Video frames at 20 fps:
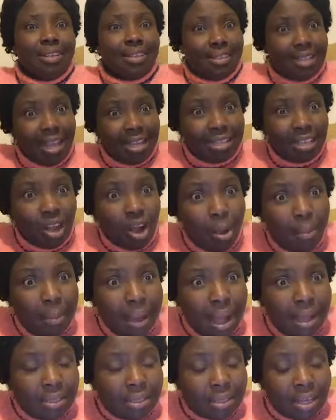That's a
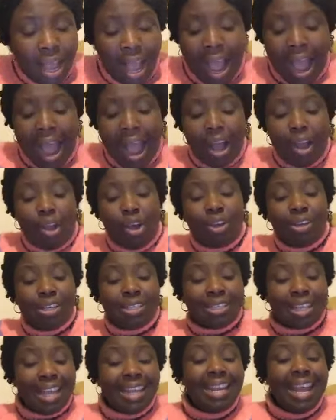command. And God
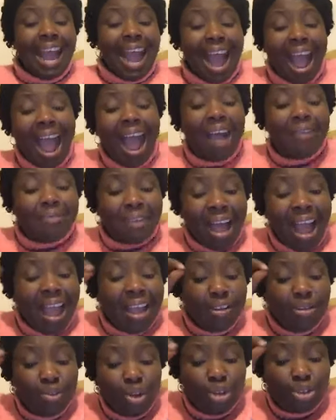is saying, have
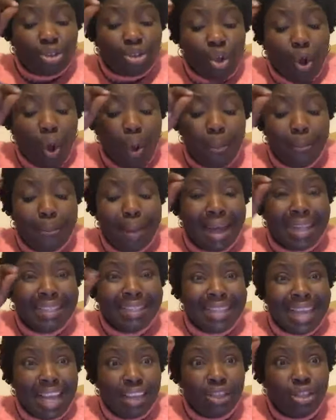I not
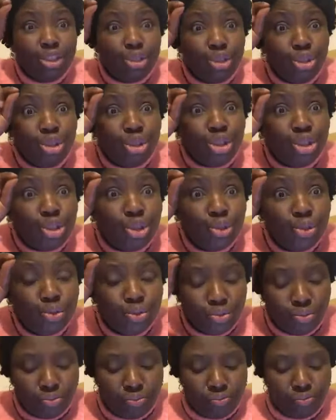commanded
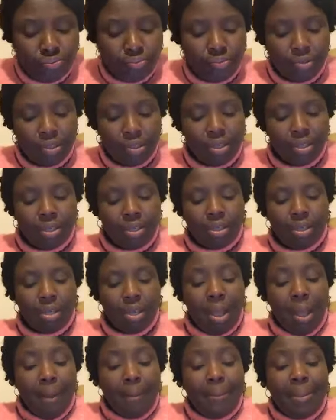you?
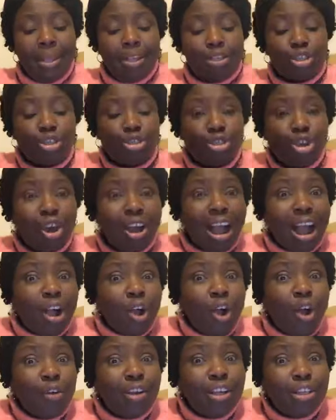Be strong
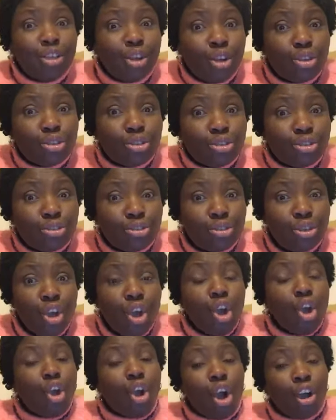and courageous.
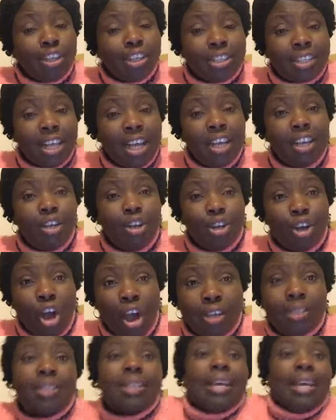God is saying,
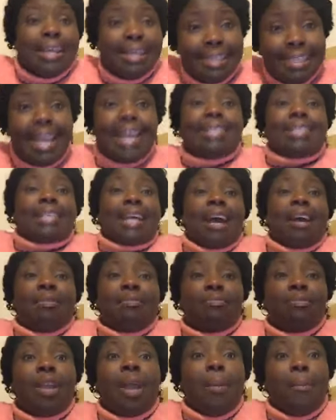Lois, yes, sir.
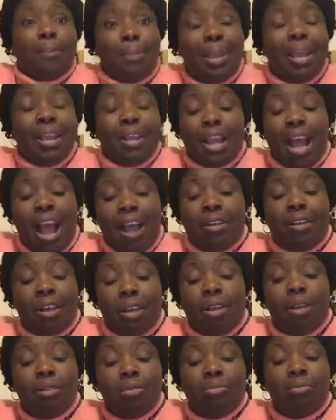Be
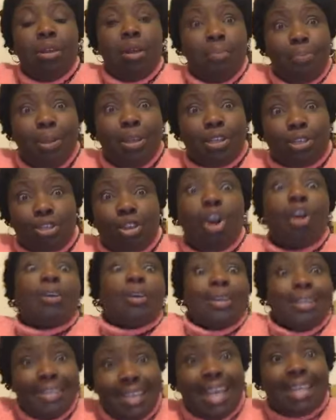strong.
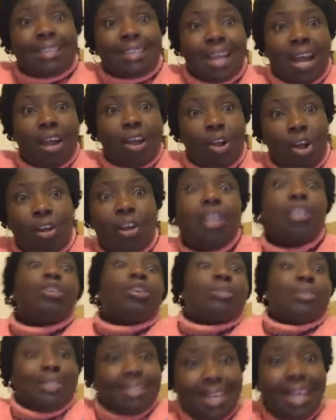Yes, sir.
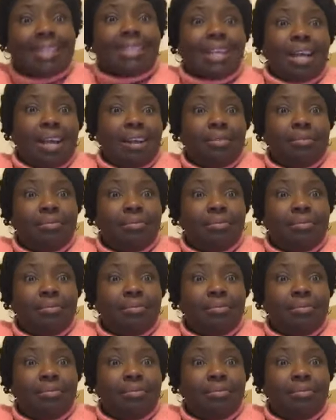Courageous. Yes, sir.